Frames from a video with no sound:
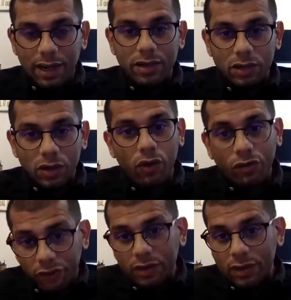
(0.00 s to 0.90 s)
And
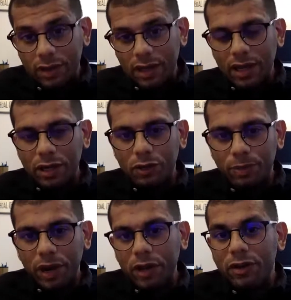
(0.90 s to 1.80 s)
often,
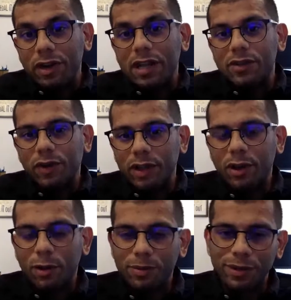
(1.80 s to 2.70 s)
to prioritize
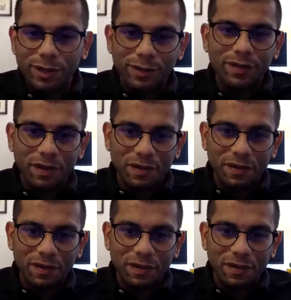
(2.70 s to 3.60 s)
one component of
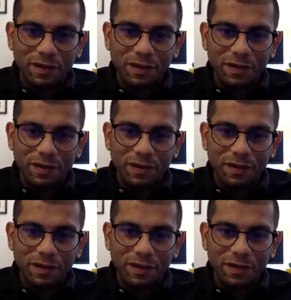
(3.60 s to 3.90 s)
development